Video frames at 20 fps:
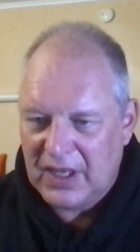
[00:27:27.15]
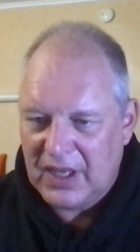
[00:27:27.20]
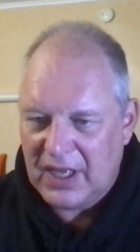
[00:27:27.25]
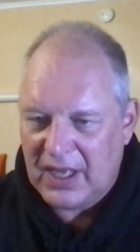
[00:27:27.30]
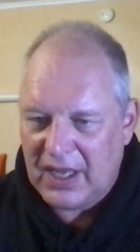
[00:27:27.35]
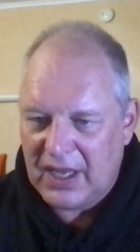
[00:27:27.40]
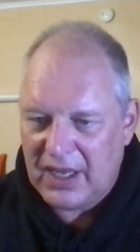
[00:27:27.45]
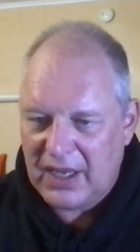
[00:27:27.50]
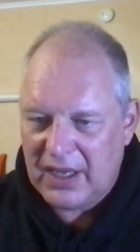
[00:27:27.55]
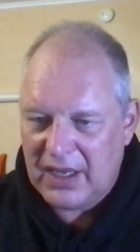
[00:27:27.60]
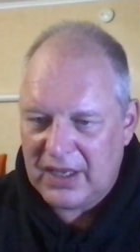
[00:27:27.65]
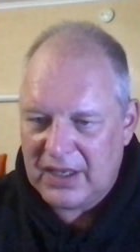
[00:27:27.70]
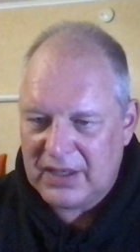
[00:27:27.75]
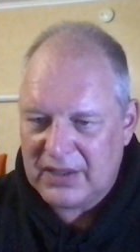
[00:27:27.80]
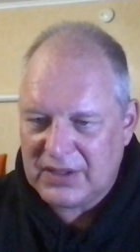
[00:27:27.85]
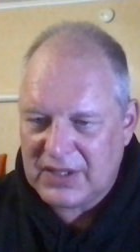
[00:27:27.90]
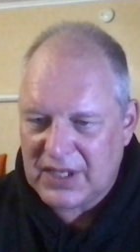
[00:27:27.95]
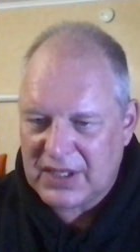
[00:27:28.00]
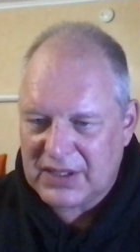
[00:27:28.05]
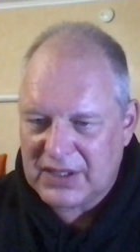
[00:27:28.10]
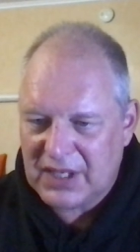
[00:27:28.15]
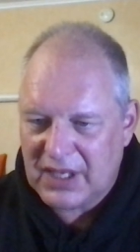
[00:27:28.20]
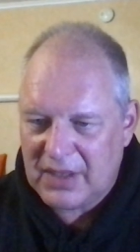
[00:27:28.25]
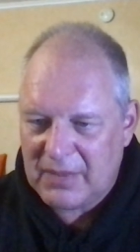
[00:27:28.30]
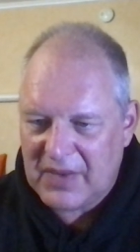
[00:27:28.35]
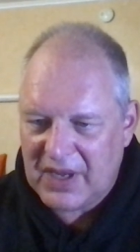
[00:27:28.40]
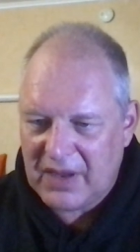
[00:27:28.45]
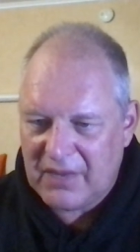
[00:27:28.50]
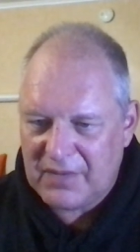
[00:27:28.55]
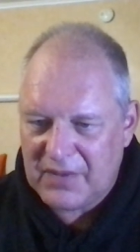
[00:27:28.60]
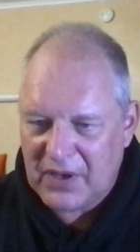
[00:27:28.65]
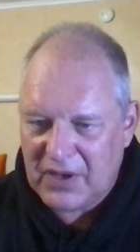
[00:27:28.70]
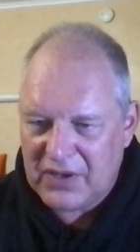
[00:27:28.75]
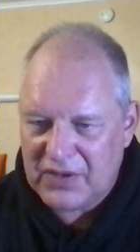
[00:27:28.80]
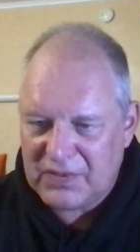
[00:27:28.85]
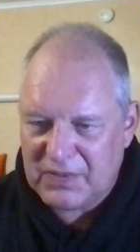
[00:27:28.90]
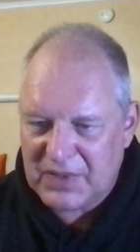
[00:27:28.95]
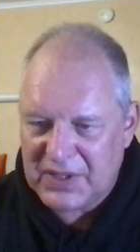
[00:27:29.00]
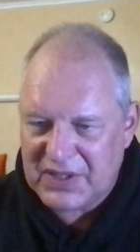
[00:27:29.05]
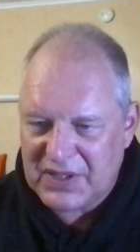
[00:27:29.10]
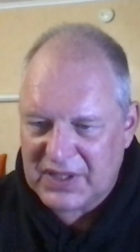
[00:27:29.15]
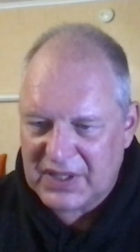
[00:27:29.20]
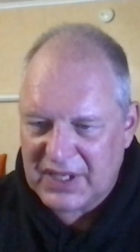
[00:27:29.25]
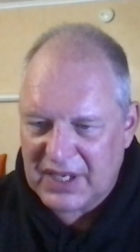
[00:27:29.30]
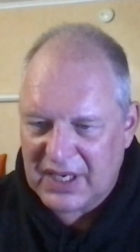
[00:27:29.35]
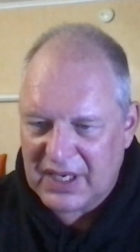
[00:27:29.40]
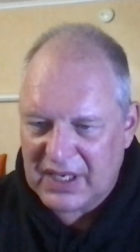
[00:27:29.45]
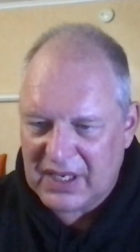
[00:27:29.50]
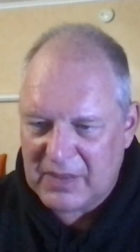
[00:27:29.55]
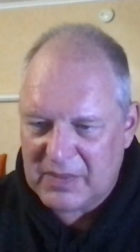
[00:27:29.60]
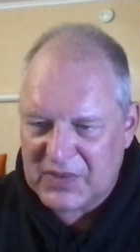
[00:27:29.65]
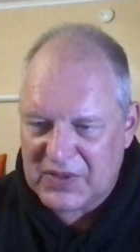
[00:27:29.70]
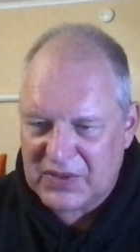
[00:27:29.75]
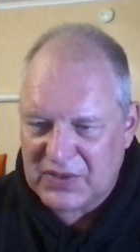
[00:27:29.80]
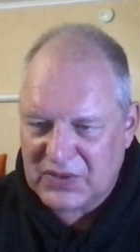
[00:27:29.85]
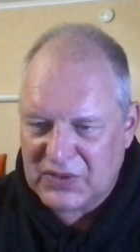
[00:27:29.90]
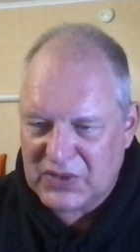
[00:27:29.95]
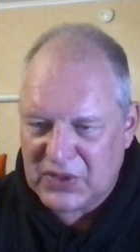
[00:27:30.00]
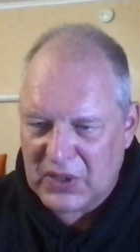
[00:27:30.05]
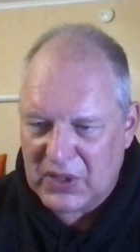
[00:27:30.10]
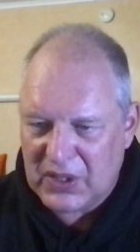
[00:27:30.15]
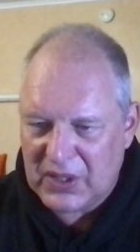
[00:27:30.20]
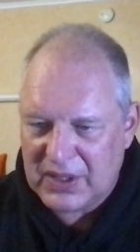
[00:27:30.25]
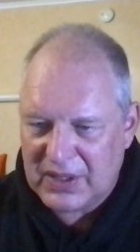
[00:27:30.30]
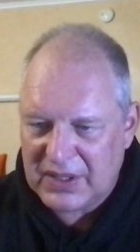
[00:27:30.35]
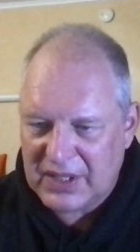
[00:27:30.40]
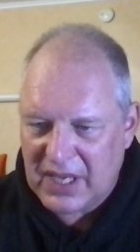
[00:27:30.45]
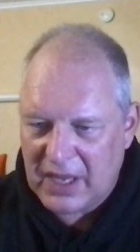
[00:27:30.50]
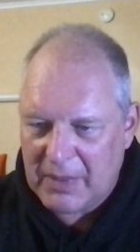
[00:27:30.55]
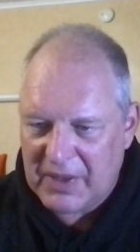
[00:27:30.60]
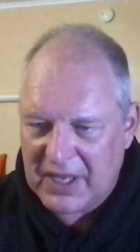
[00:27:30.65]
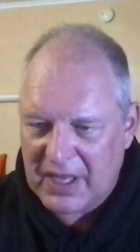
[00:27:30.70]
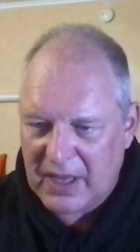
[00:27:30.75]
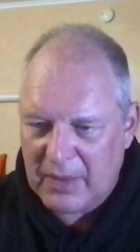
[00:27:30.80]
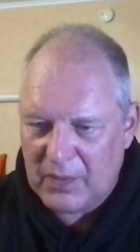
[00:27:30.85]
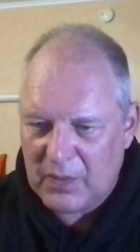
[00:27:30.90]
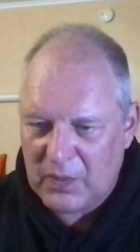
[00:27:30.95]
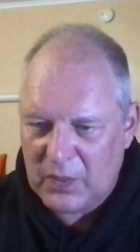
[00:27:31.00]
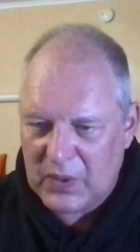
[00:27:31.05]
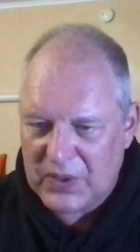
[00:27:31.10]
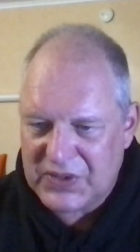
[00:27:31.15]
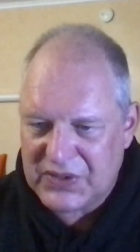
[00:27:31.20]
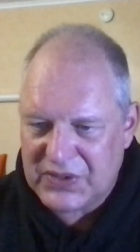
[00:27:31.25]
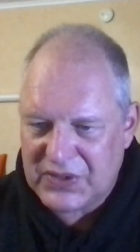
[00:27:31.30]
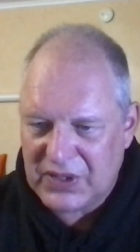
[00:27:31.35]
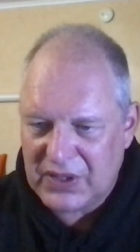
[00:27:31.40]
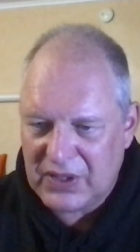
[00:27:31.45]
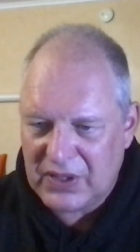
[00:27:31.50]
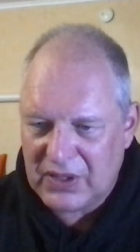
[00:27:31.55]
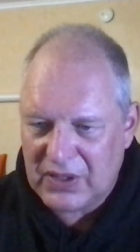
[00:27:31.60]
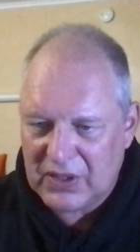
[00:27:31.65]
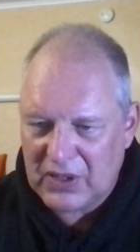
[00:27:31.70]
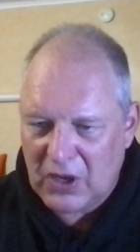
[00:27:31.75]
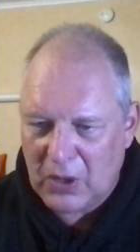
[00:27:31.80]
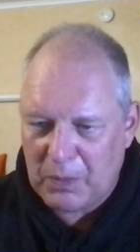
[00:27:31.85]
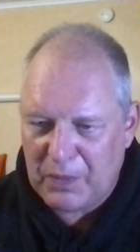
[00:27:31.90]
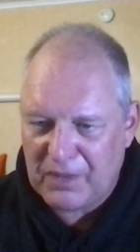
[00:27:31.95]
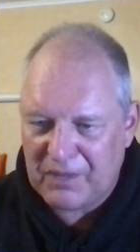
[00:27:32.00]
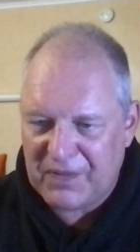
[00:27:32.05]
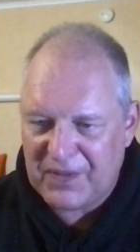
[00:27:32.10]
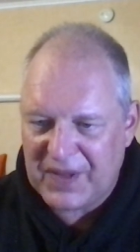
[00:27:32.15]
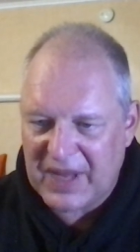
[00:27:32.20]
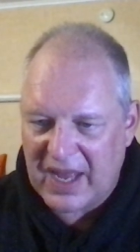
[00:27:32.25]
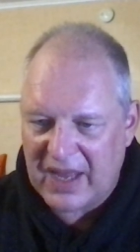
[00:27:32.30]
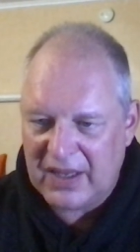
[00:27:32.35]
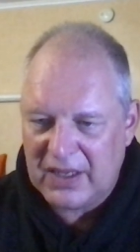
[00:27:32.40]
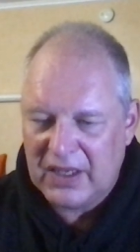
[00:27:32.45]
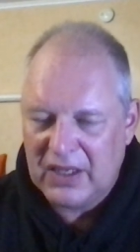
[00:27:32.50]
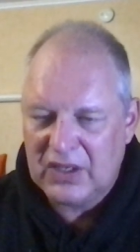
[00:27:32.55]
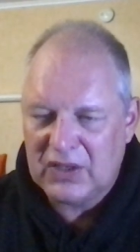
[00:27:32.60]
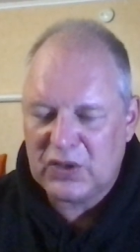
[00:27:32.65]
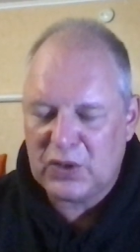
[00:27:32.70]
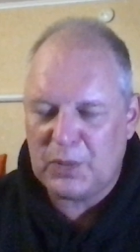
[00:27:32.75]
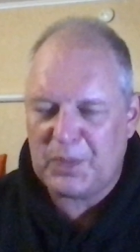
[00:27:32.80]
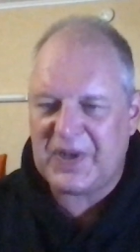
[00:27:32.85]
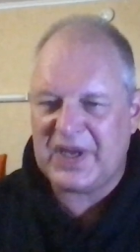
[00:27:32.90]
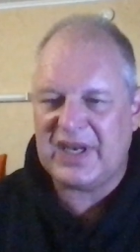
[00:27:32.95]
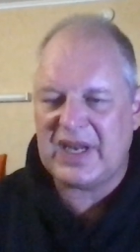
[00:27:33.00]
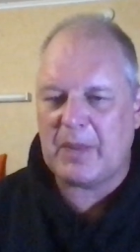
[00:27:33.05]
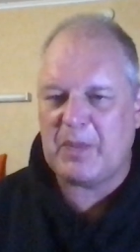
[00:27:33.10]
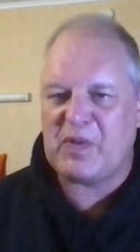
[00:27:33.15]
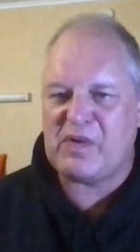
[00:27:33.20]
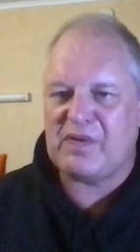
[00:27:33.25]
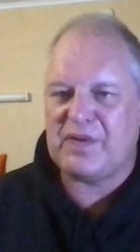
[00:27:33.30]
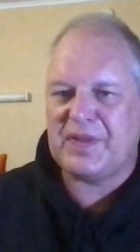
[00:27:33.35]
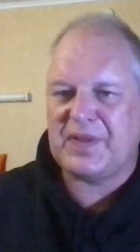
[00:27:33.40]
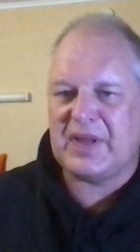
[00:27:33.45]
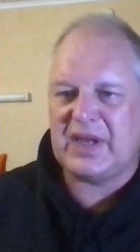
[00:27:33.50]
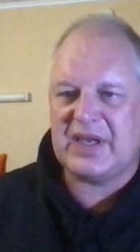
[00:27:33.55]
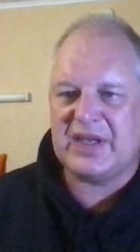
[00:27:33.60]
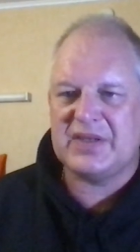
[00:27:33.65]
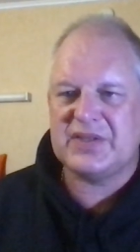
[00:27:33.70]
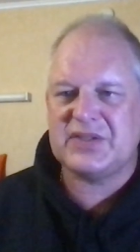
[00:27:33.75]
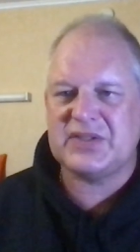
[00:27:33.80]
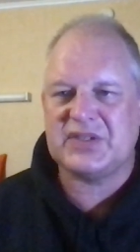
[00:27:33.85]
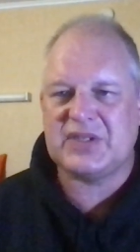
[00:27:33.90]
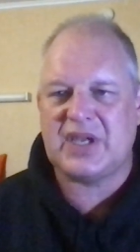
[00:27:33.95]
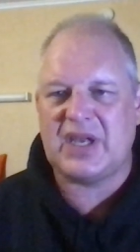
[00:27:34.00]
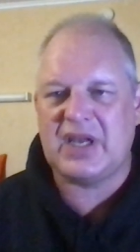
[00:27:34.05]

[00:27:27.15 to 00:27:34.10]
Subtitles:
Jackson, hey Matt, I've noticed recently getting lumps of dirt coming up. What's the culprit for that? Could be a number of things.